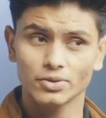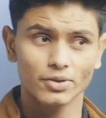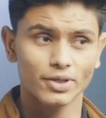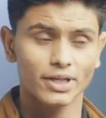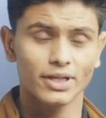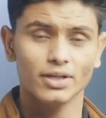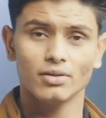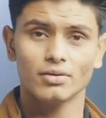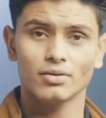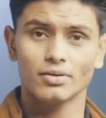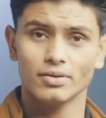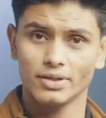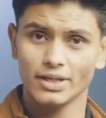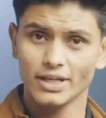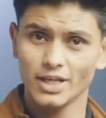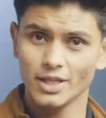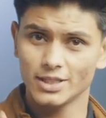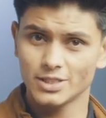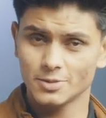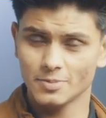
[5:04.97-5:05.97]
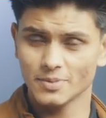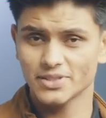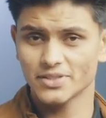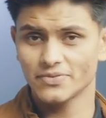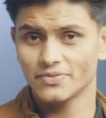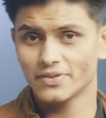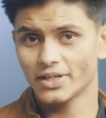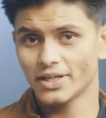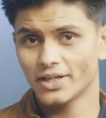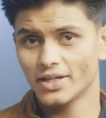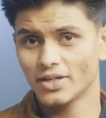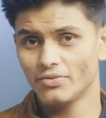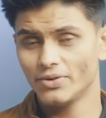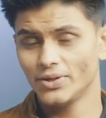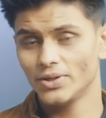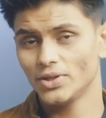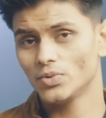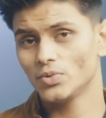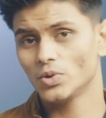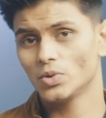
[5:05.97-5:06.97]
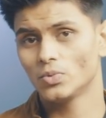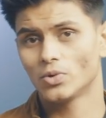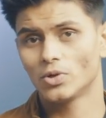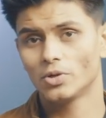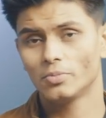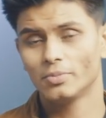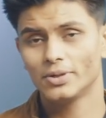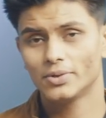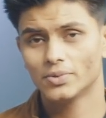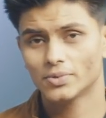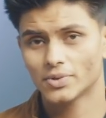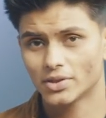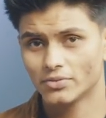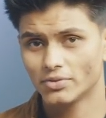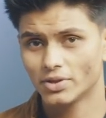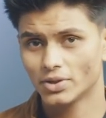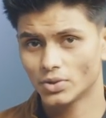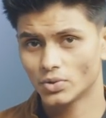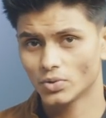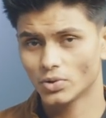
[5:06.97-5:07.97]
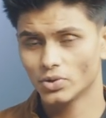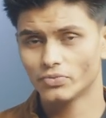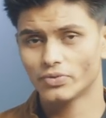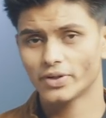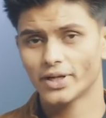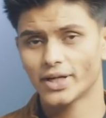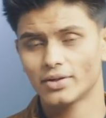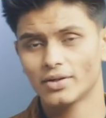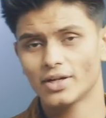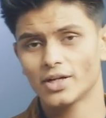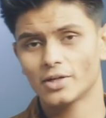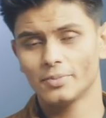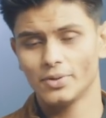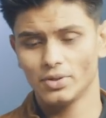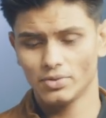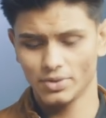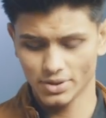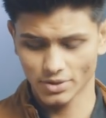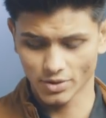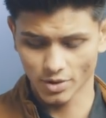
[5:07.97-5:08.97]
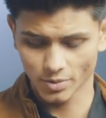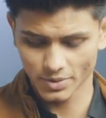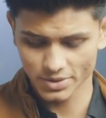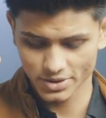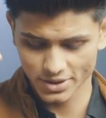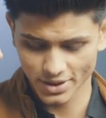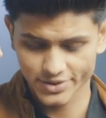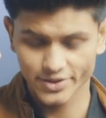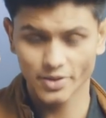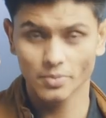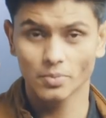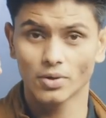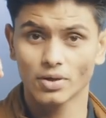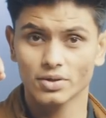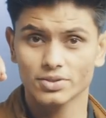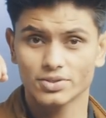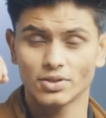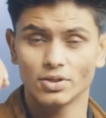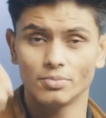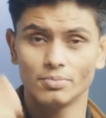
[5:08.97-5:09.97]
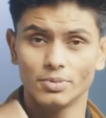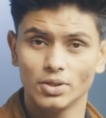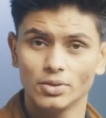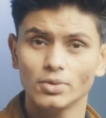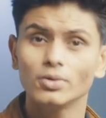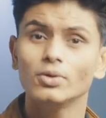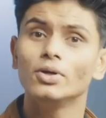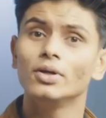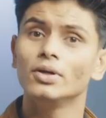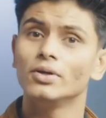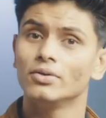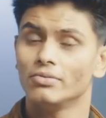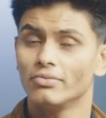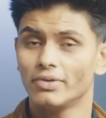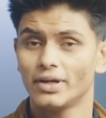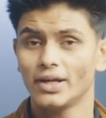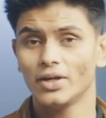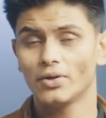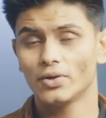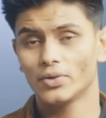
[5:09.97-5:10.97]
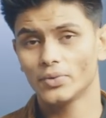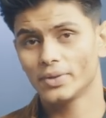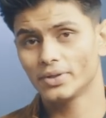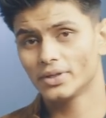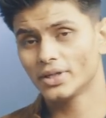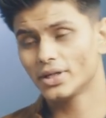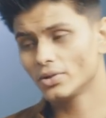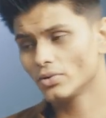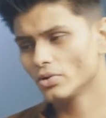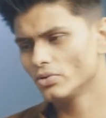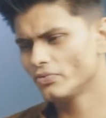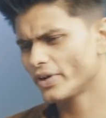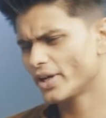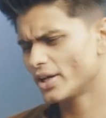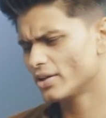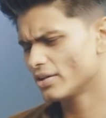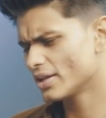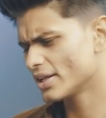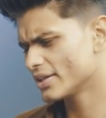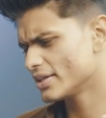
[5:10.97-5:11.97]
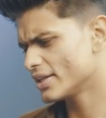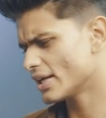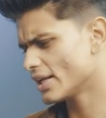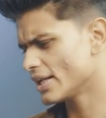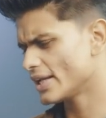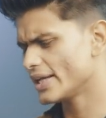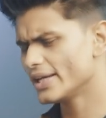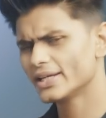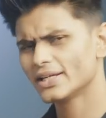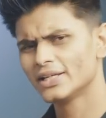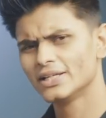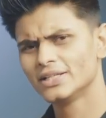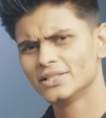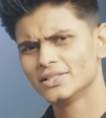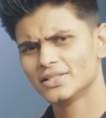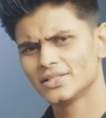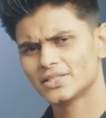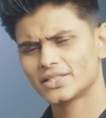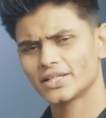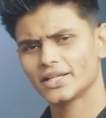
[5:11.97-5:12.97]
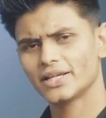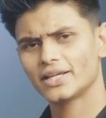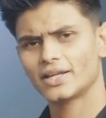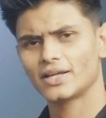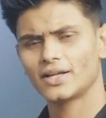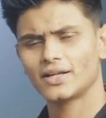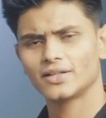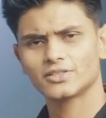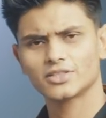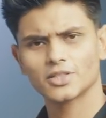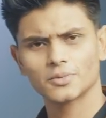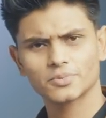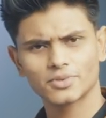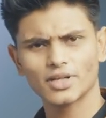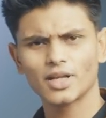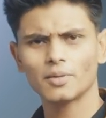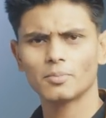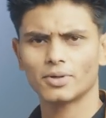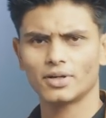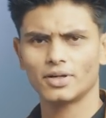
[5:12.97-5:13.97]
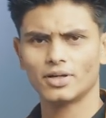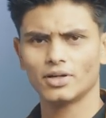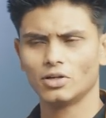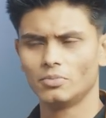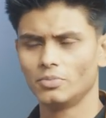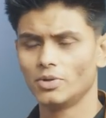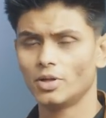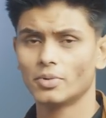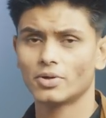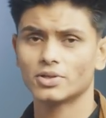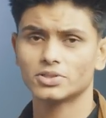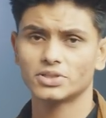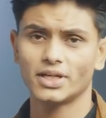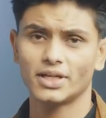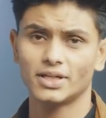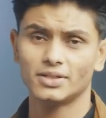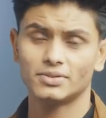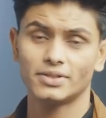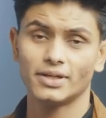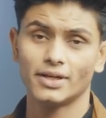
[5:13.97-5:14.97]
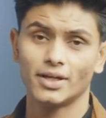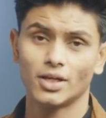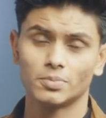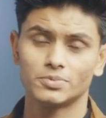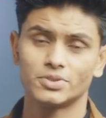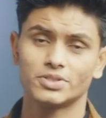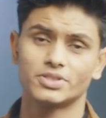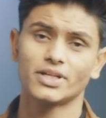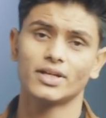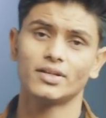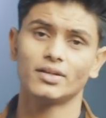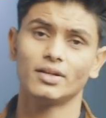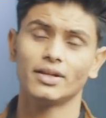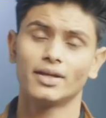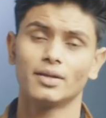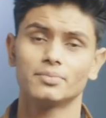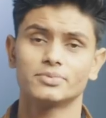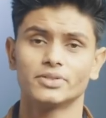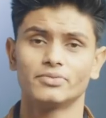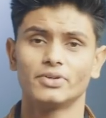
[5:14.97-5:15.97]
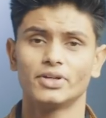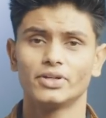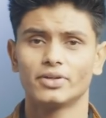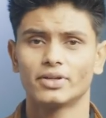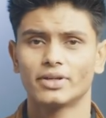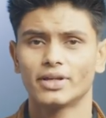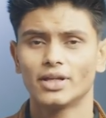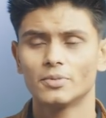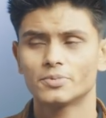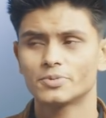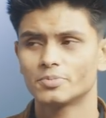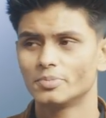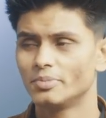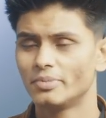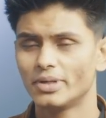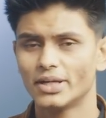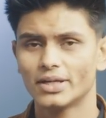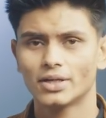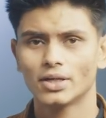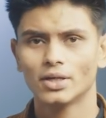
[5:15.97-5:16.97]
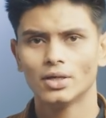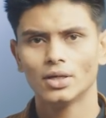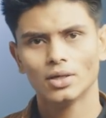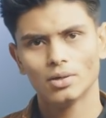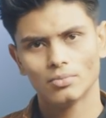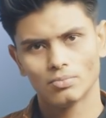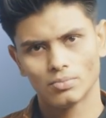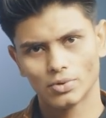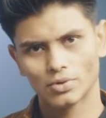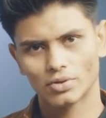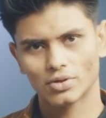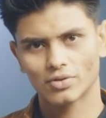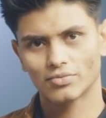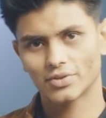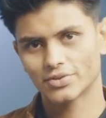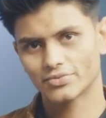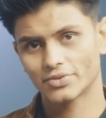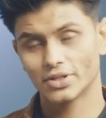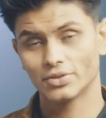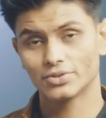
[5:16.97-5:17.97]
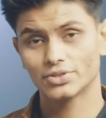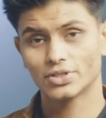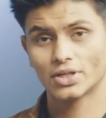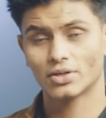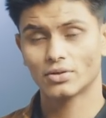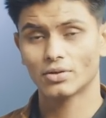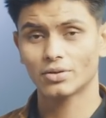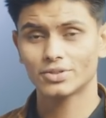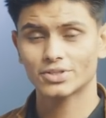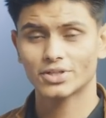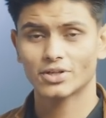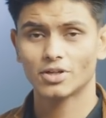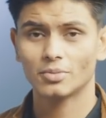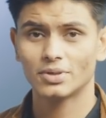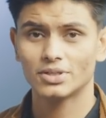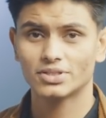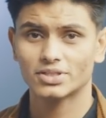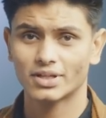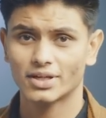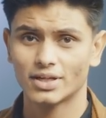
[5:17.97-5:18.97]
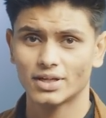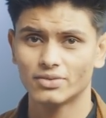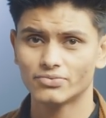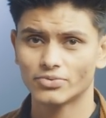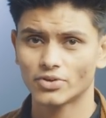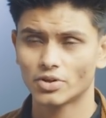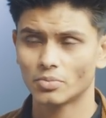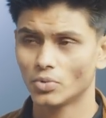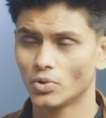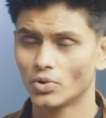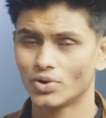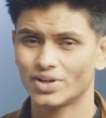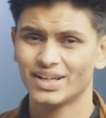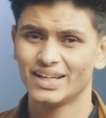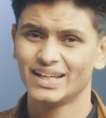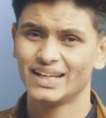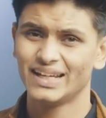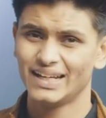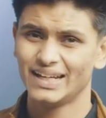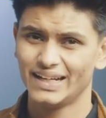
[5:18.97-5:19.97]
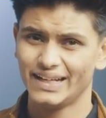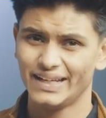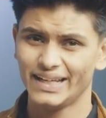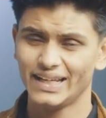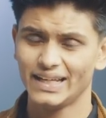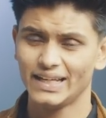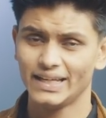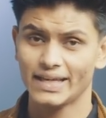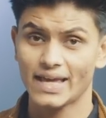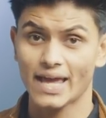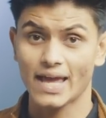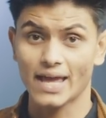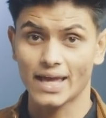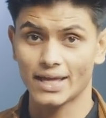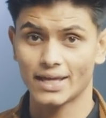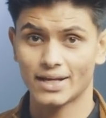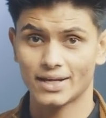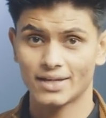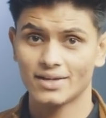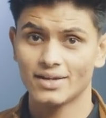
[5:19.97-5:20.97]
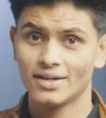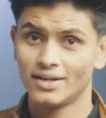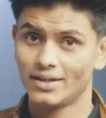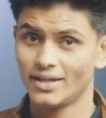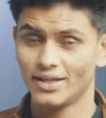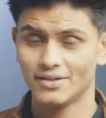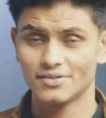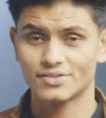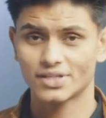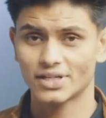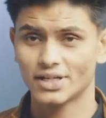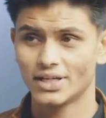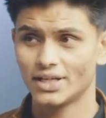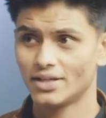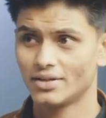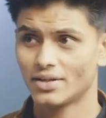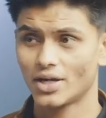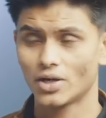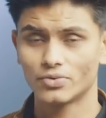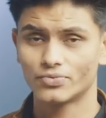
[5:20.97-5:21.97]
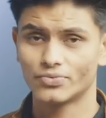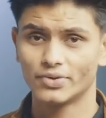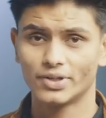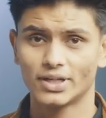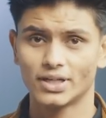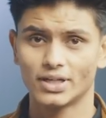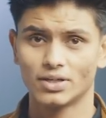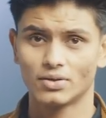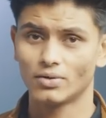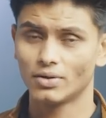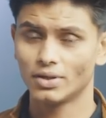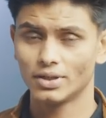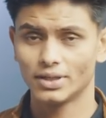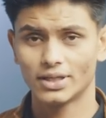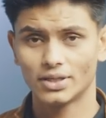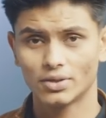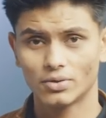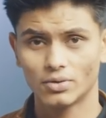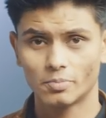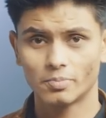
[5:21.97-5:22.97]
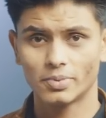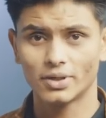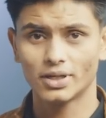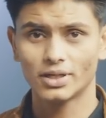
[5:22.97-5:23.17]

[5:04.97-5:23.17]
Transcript: tutorial or any specific hair video you would want me to cover don't forget to let me know in the comment section box down below while you're doing that don't forget to click that like share and subscribe button down below because hey it helps the channel helps the video and helps me make more of these videos you can also check out my instagram for more daily hair lifestyle outfit and all that good